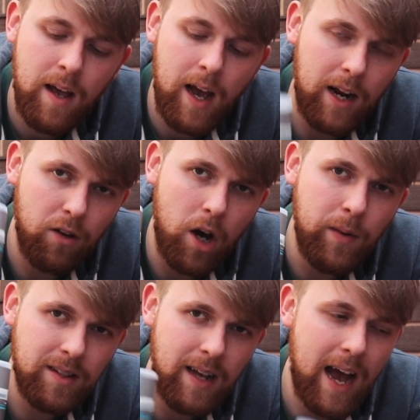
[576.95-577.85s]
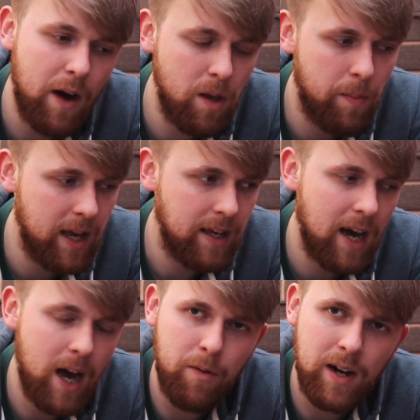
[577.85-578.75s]
And I'll go into how you paint
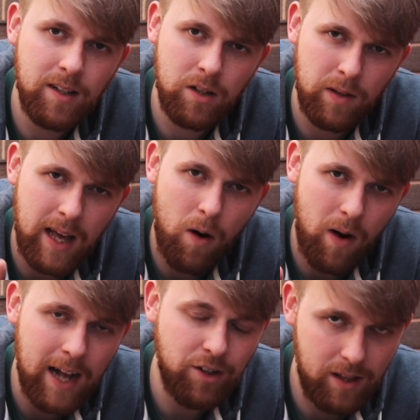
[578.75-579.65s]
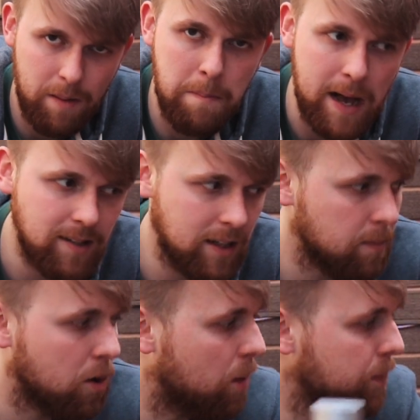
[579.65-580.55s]
carburetors without actually messing
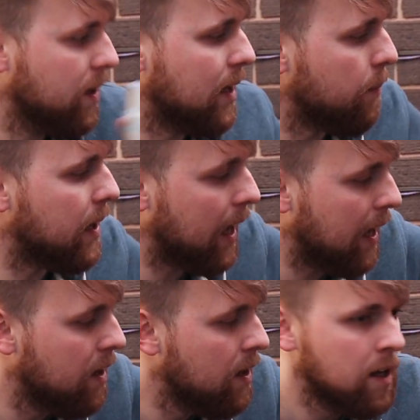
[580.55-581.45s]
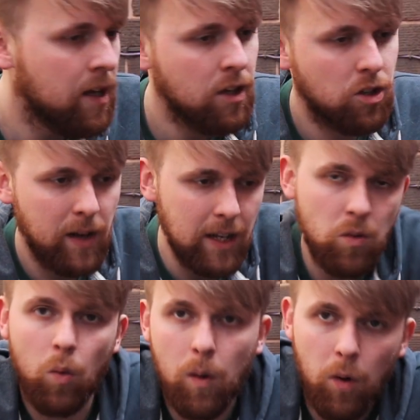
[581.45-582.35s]
them up in a minute. So we'll get
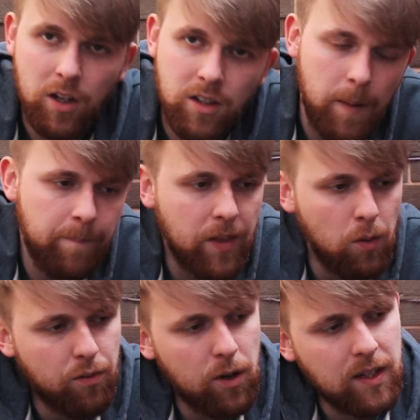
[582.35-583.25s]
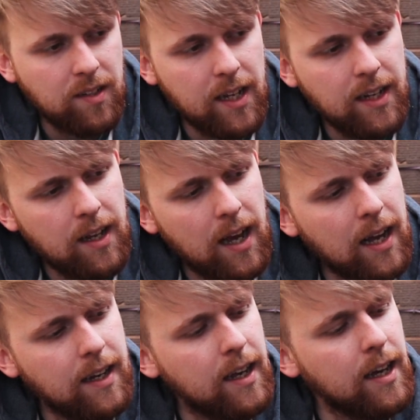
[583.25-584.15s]
some warm water, we'll throw this in,
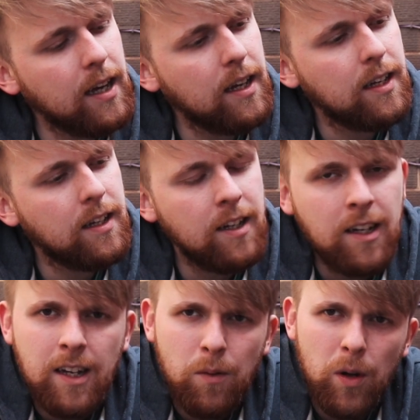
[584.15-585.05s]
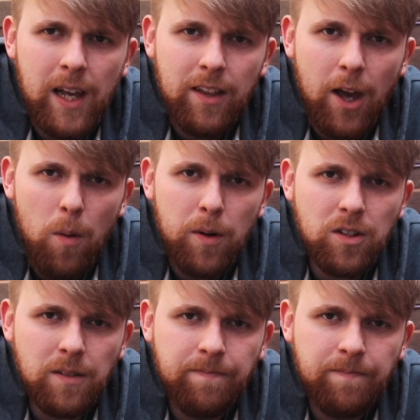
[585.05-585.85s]
and we'll hit the go button.